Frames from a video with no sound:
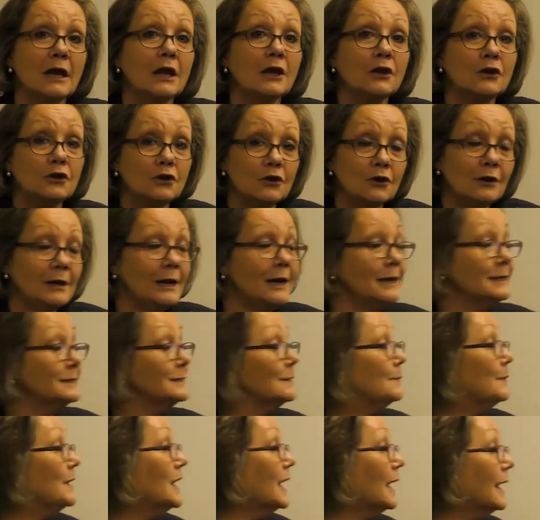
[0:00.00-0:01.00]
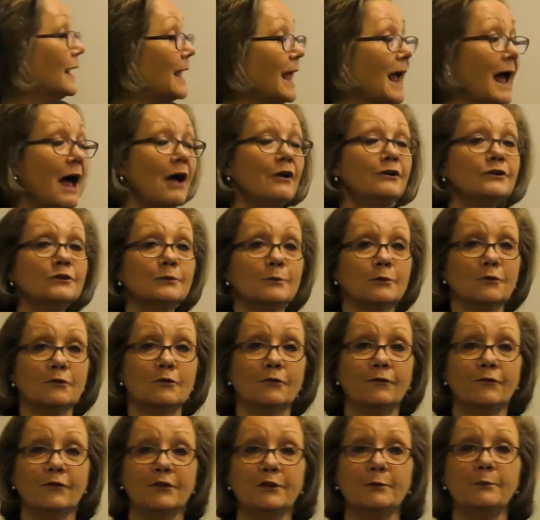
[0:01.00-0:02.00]
You need to be
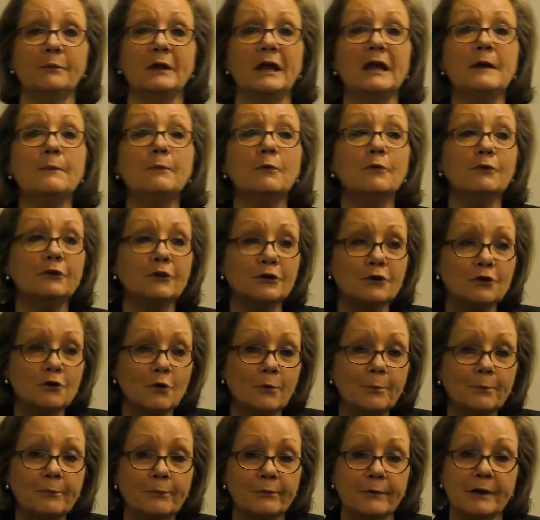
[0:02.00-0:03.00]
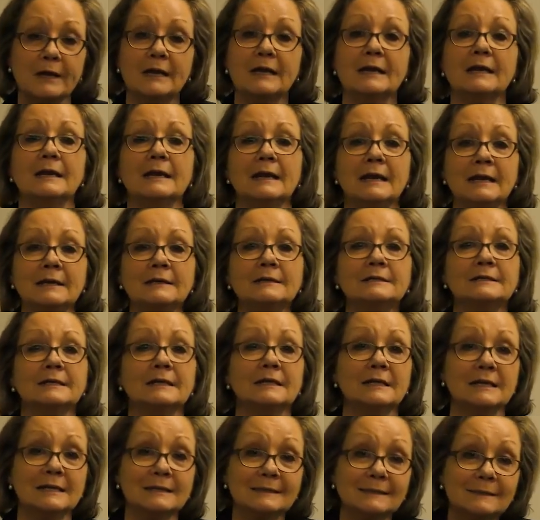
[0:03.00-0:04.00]
accountable for the people that you're bringing into
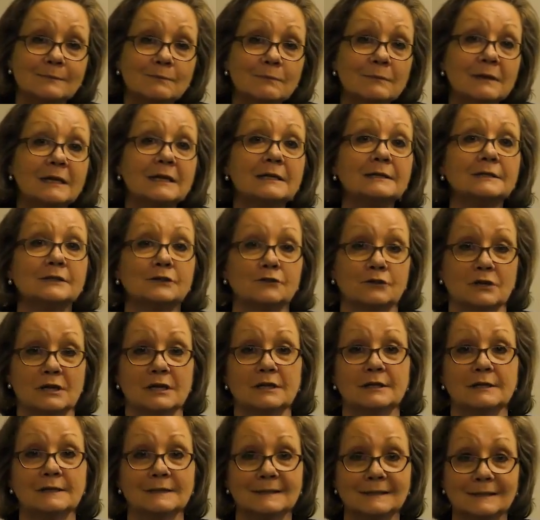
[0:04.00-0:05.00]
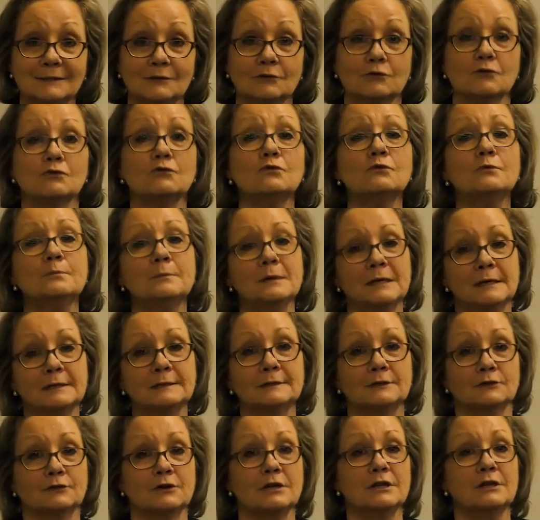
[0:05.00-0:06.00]
this ministry, this school
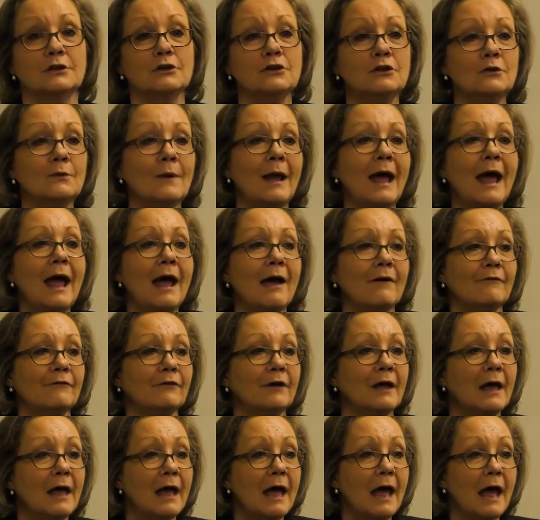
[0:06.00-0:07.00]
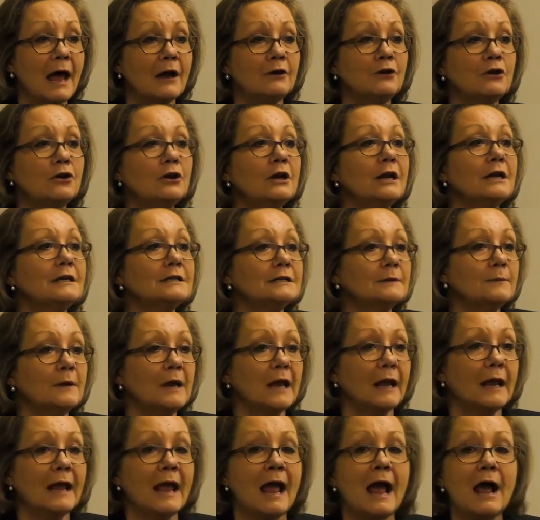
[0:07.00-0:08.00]
ministry that you have. And you need to be
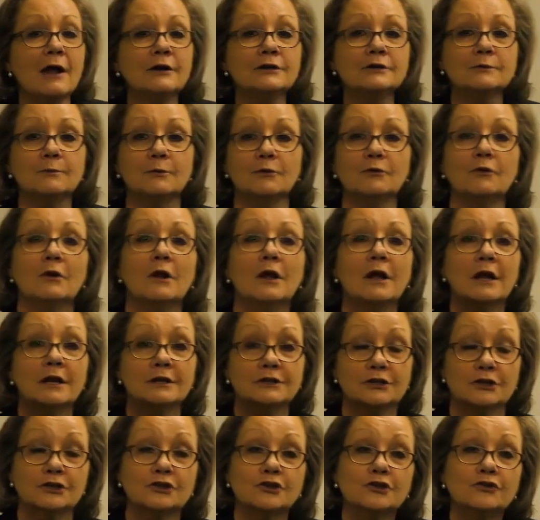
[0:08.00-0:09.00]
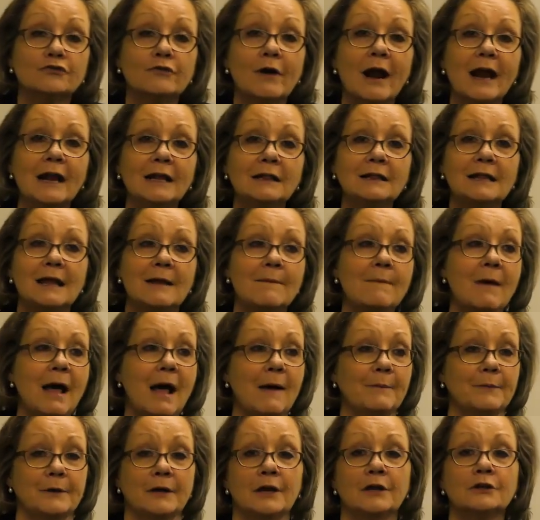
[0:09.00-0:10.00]
accountable to train them
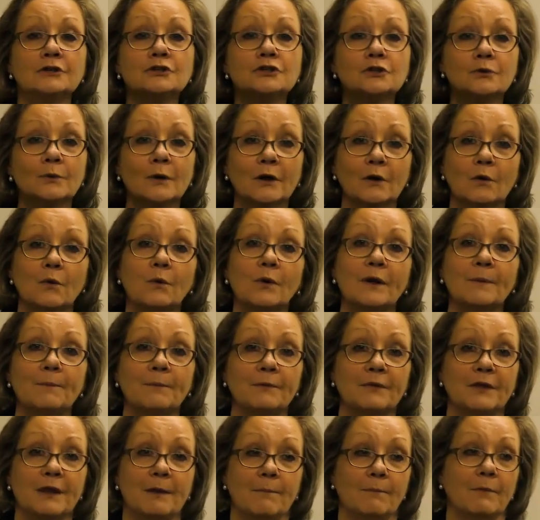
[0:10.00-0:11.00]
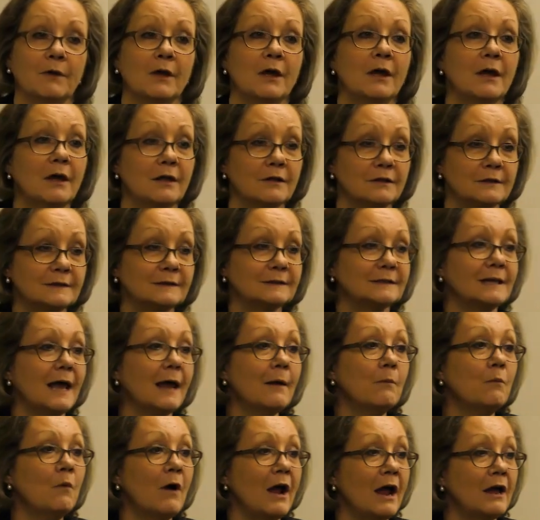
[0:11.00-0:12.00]
up and to equip them the
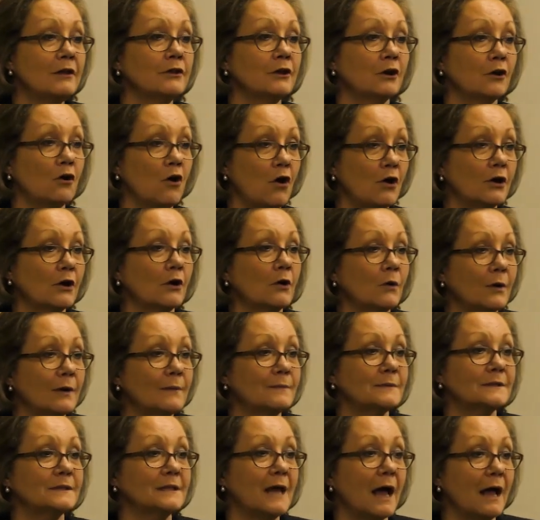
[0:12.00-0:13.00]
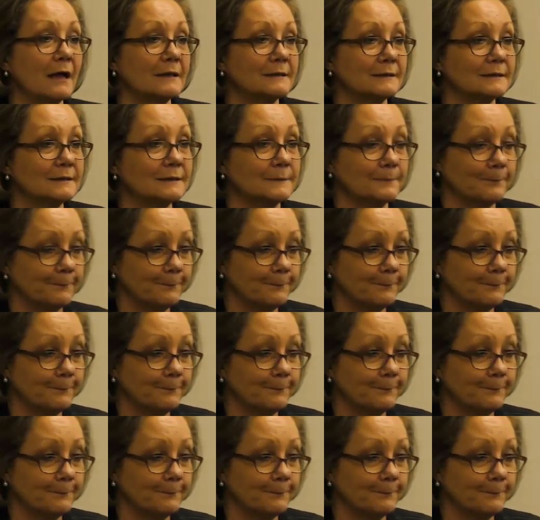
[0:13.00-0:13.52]
same way that God equips us.